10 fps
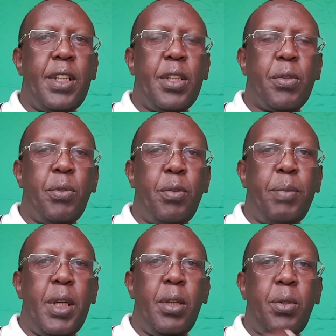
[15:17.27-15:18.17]
It could
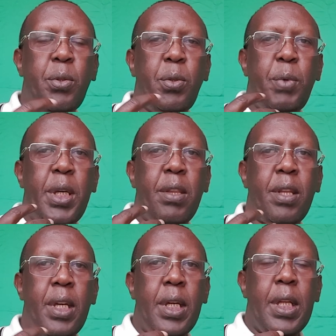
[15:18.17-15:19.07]
be do with
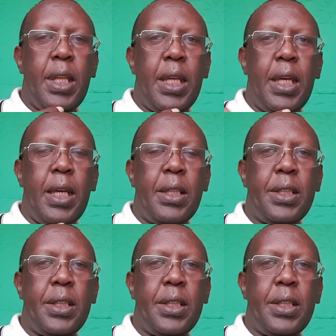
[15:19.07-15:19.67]
the